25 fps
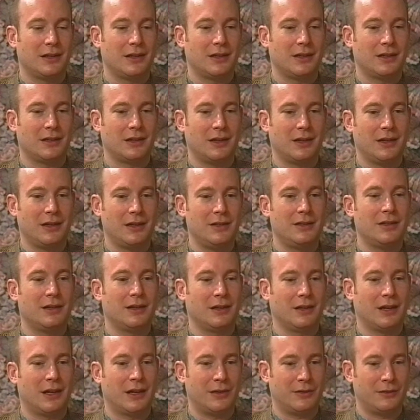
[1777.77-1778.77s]
And uh, he
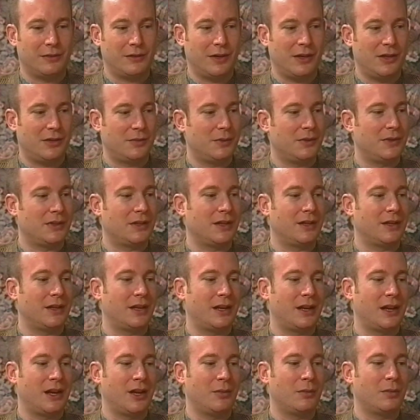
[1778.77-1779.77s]
did a lot of arrangements on
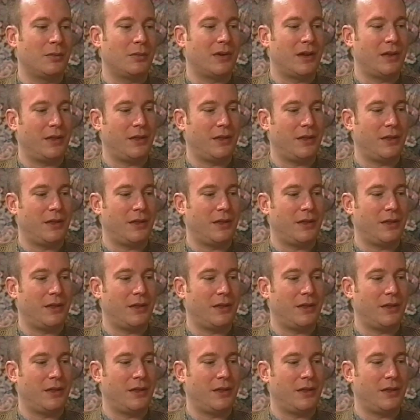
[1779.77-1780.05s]
that album.